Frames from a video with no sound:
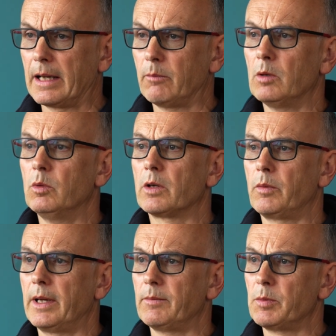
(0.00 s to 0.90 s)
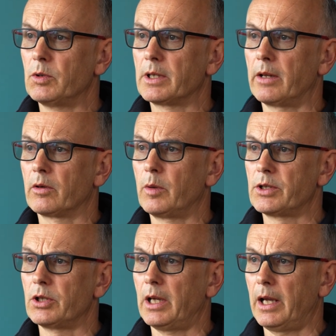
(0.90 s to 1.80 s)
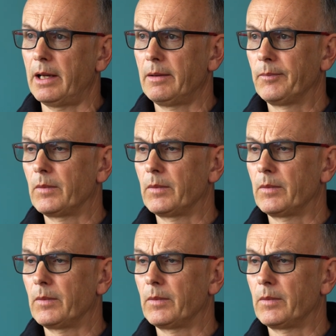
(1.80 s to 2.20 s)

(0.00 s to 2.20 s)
and we'll work with them to put together a questionnaire